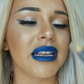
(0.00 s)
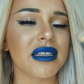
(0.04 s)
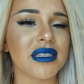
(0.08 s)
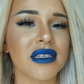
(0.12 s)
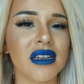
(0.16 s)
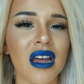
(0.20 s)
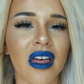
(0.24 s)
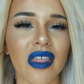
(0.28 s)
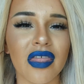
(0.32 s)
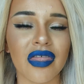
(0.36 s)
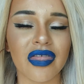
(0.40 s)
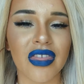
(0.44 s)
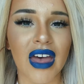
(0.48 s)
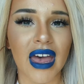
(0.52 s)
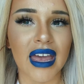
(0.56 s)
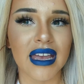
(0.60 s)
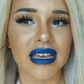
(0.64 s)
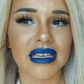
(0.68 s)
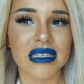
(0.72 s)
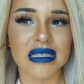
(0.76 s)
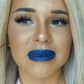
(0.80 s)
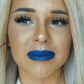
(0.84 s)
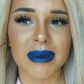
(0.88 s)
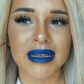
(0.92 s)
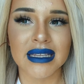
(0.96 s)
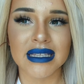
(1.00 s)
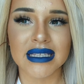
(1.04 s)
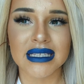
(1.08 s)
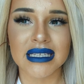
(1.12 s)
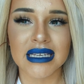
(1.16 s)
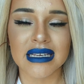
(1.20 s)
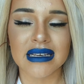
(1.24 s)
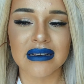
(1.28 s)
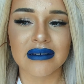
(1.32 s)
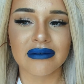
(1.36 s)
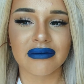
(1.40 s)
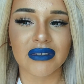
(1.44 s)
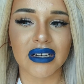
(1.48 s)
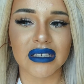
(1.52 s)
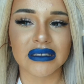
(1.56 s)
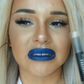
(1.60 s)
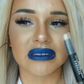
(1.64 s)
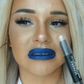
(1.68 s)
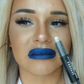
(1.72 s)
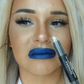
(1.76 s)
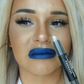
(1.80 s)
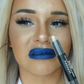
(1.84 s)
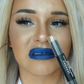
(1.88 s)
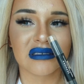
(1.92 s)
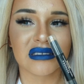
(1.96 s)
it's not that expensive I
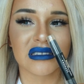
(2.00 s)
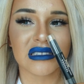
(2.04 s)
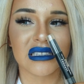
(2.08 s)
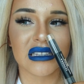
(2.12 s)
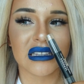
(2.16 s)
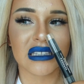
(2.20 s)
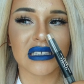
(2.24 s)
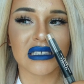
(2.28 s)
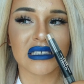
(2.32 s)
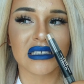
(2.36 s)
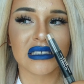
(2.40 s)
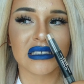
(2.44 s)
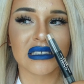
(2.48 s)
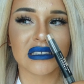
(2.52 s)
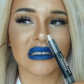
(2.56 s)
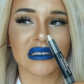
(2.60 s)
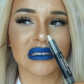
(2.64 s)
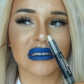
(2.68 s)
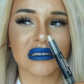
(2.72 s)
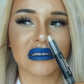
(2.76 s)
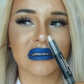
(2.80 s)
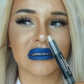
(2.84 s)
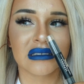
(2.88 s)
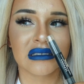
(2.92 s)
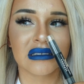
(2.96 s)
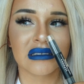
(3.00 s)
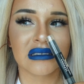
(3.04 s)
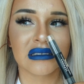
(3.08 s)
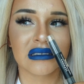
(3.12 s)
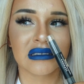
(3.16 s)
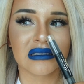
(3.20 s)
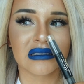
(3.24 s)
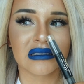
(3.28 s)
don't think